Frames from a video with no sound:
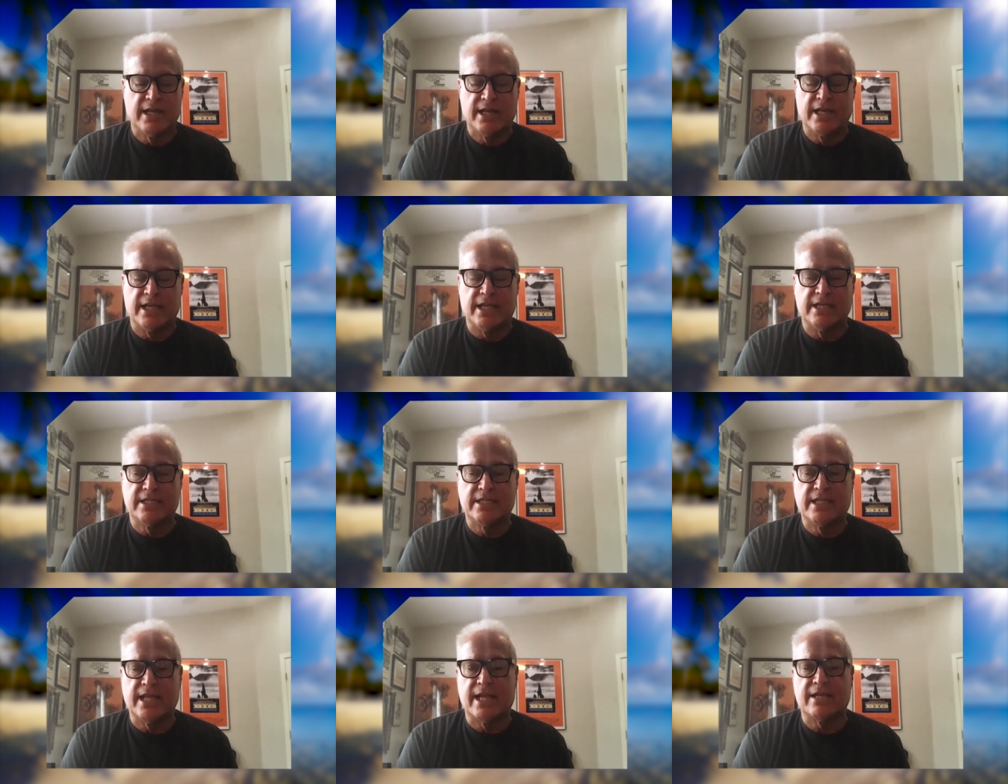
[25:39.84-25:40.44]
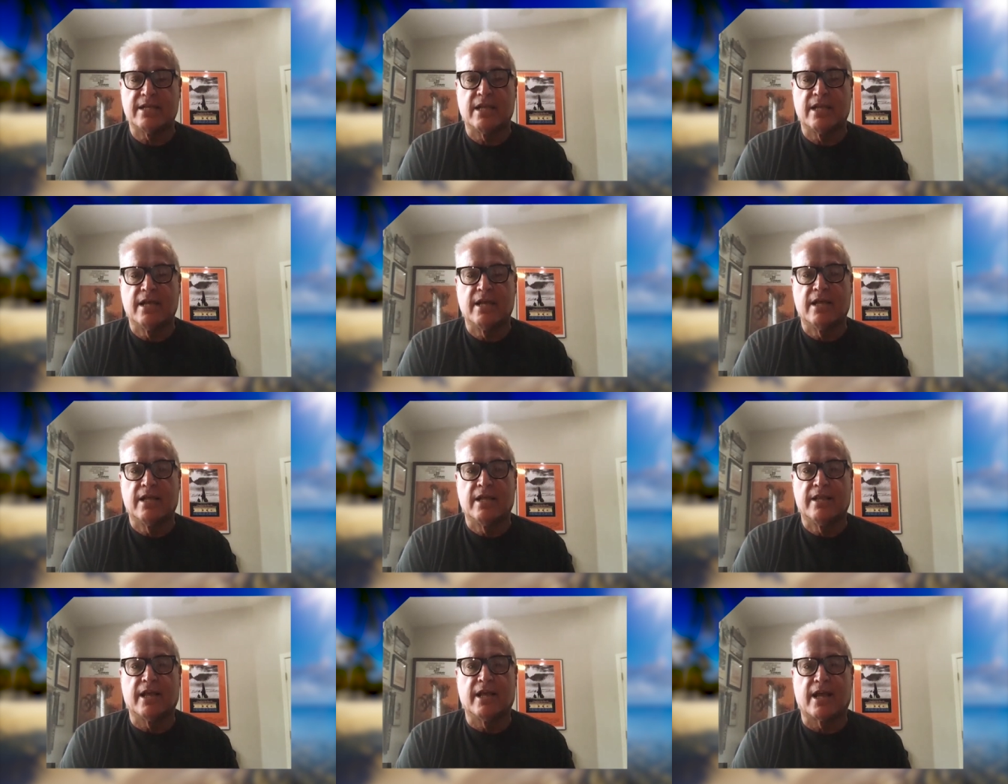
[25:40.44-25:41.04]
is that
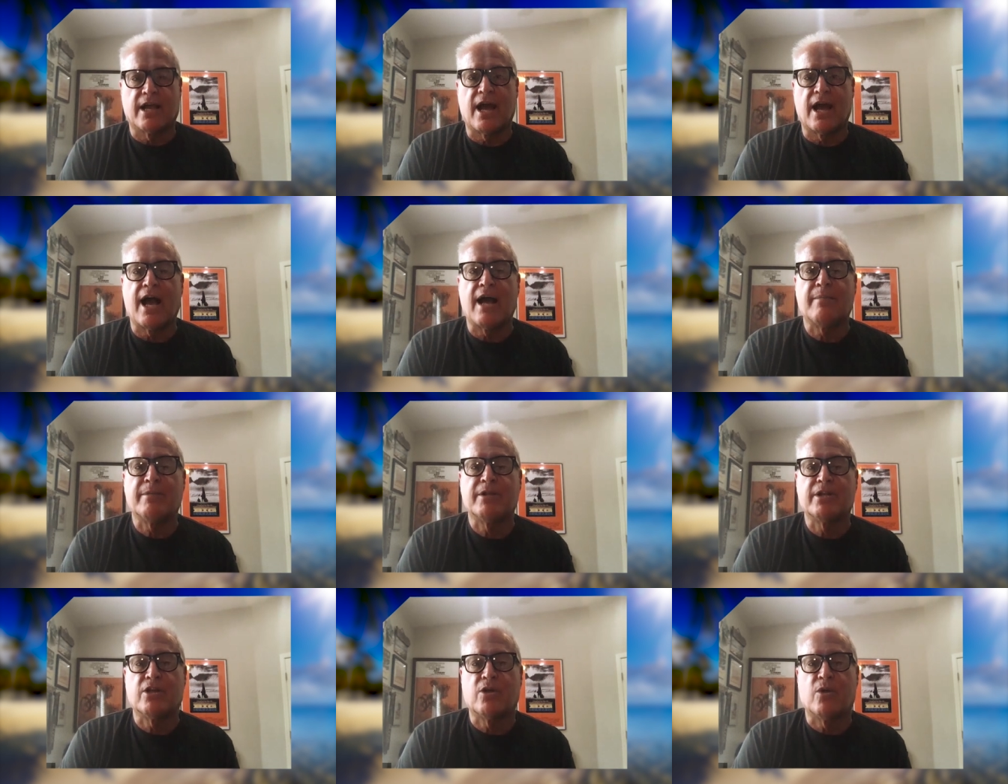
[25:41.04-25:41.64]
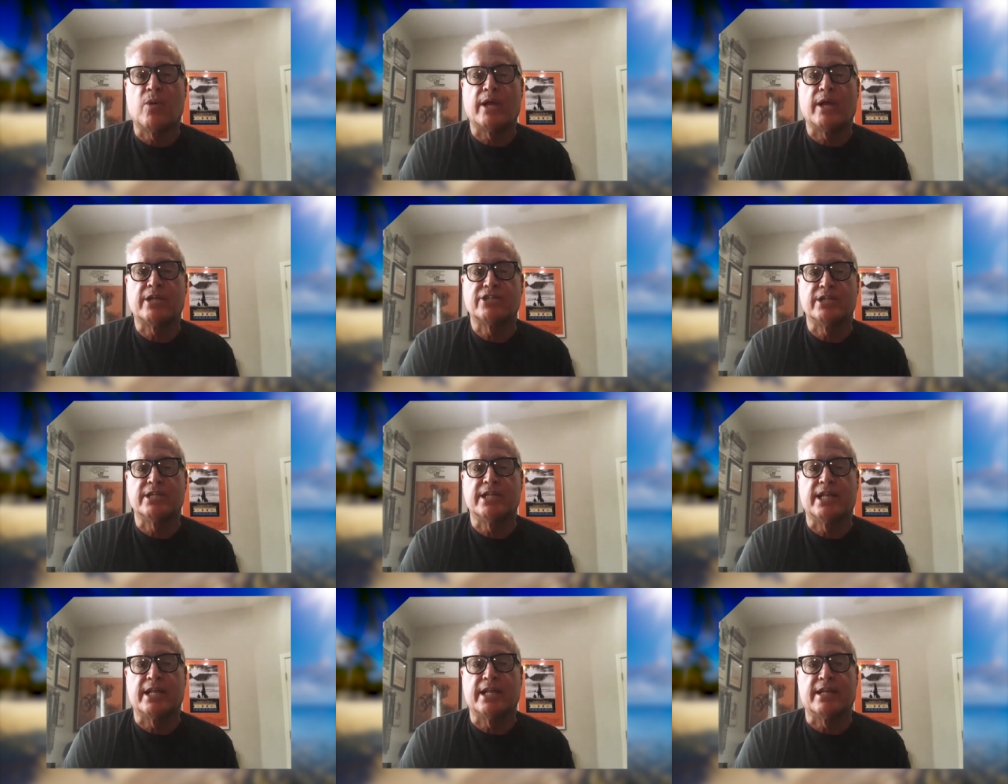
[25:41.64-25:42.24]
the common
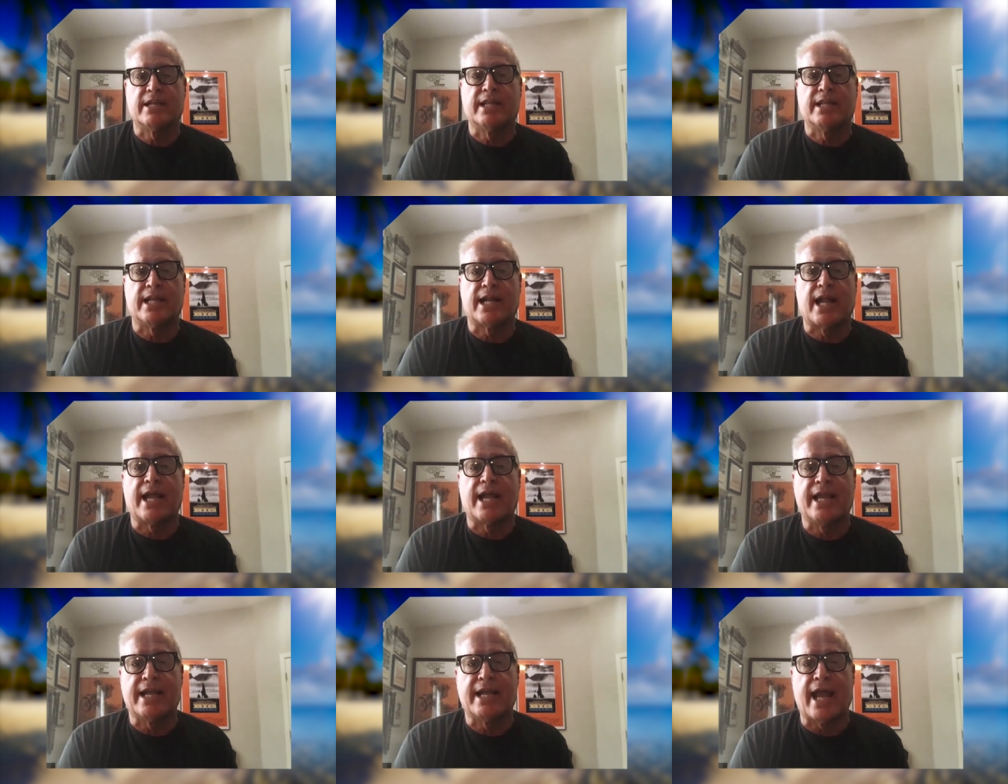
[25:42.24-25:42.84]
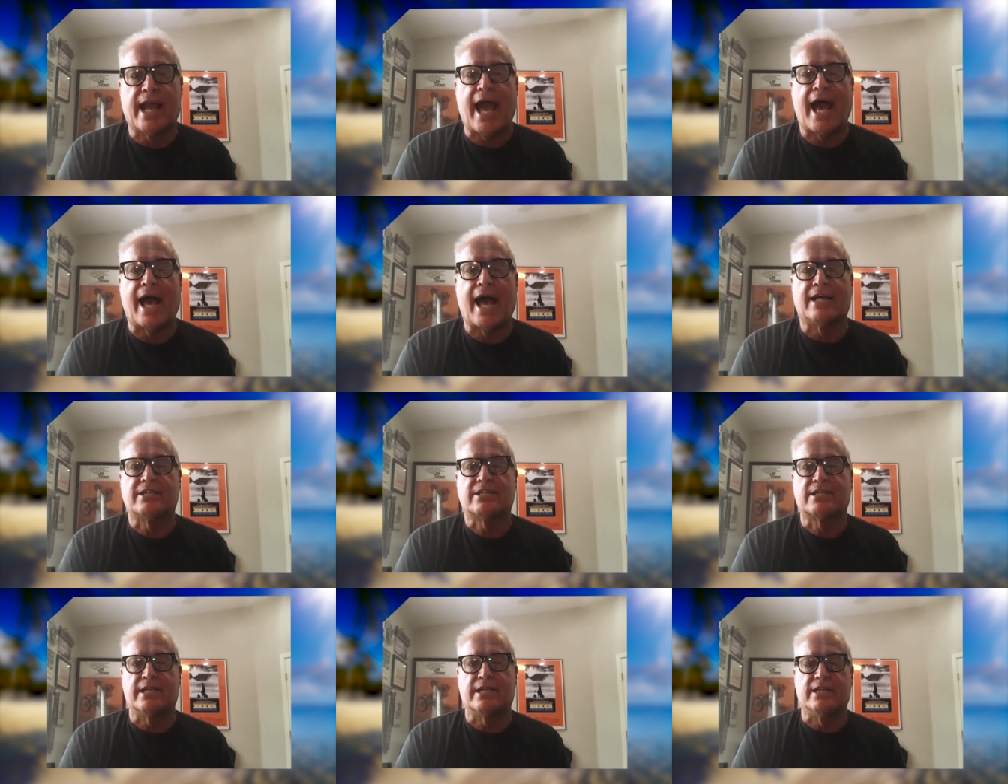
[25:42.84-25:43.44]
question that I get
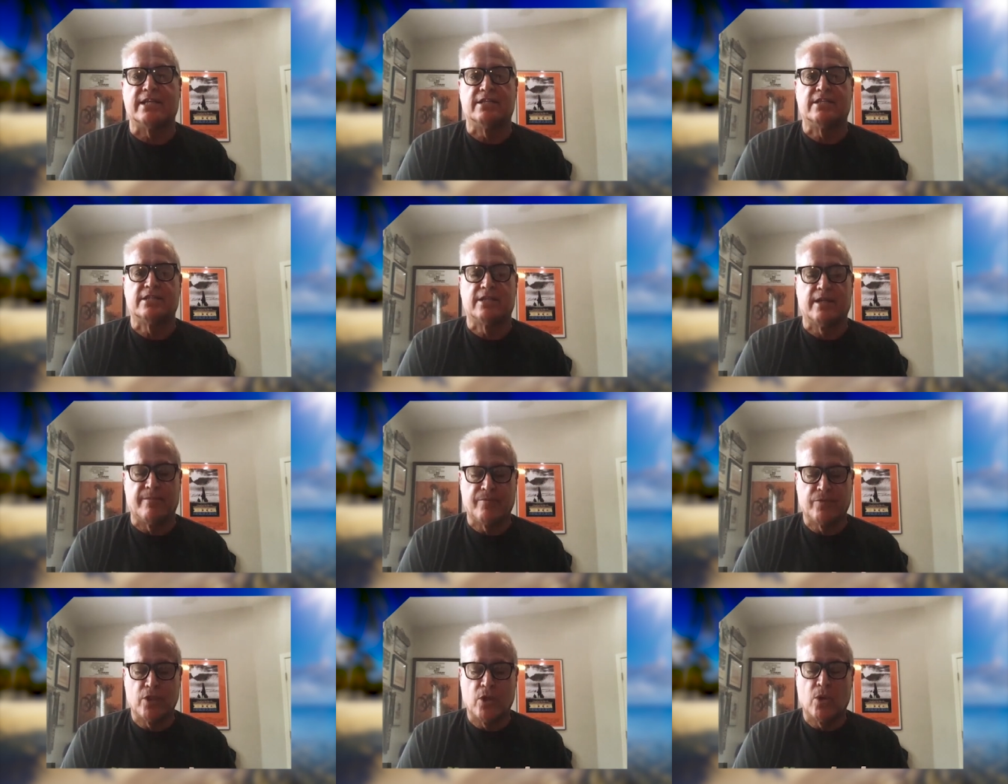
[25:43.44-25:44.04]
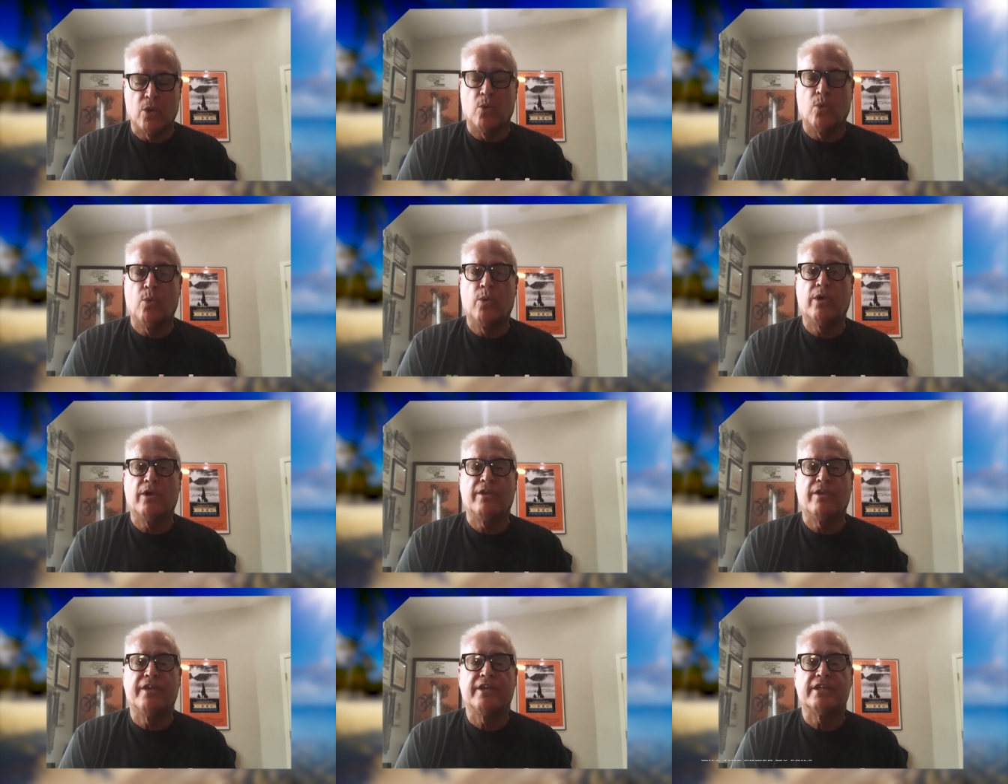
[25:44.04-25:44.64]
asked is,
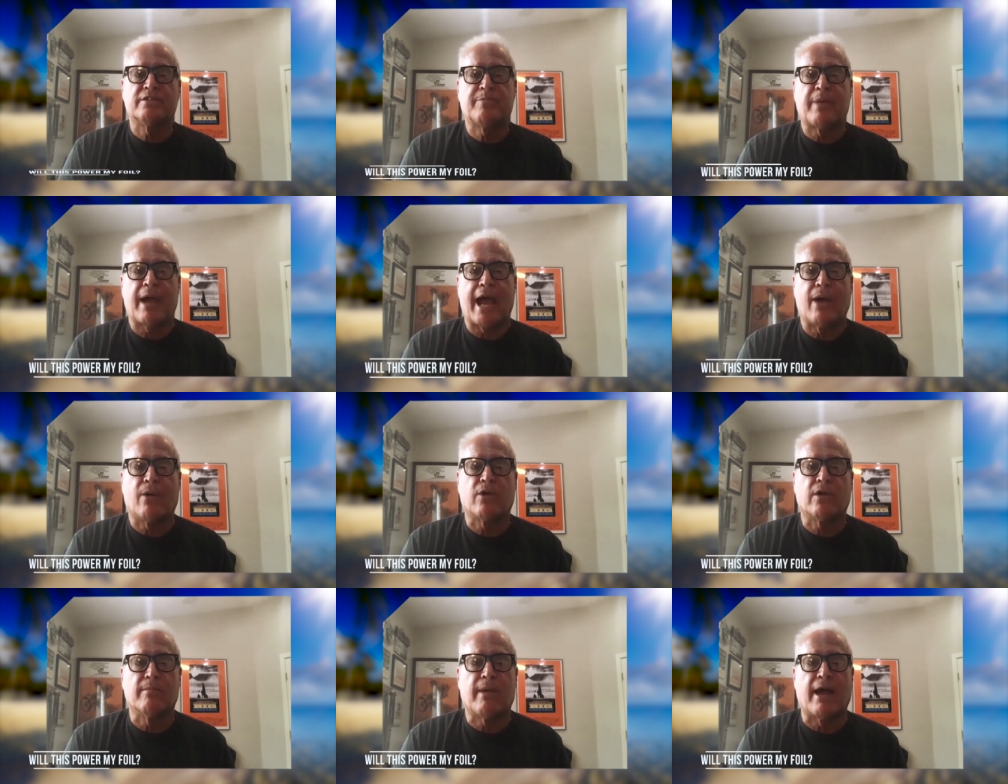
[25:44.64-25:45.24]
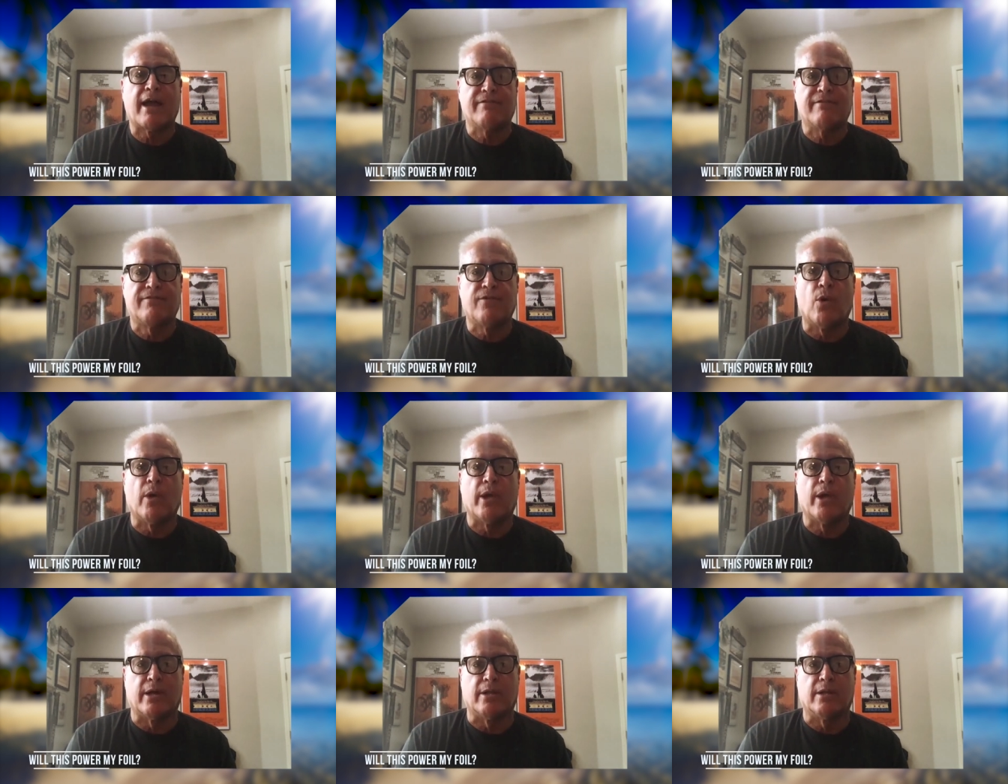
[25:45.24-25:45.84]
will this power my
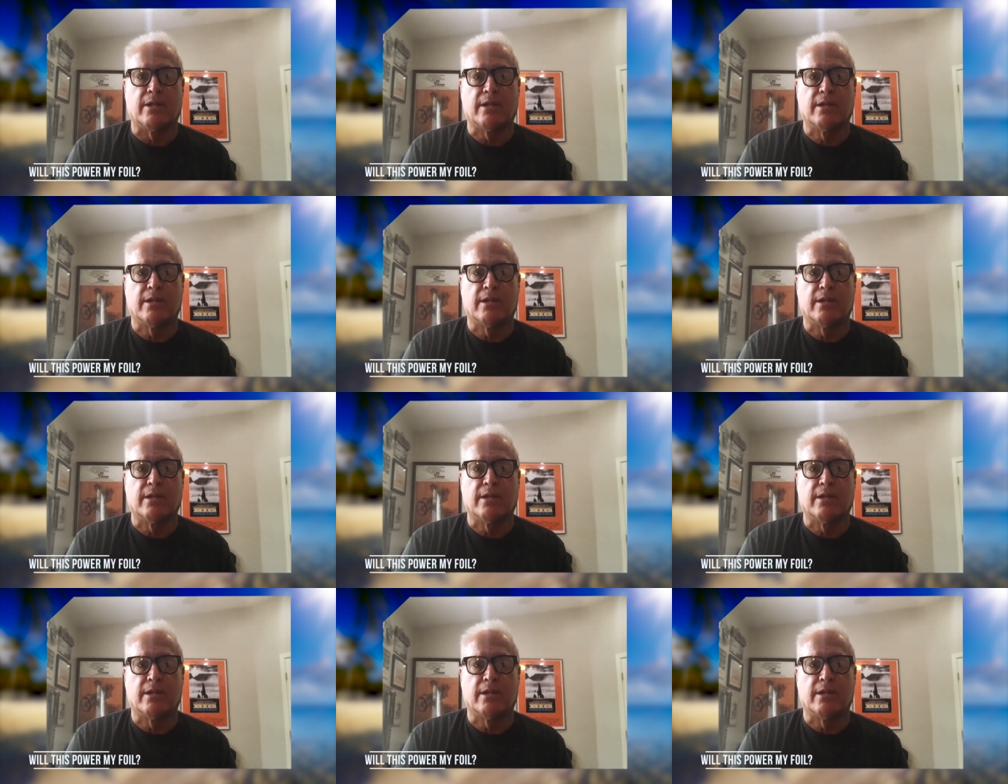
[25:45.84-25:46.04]
foil?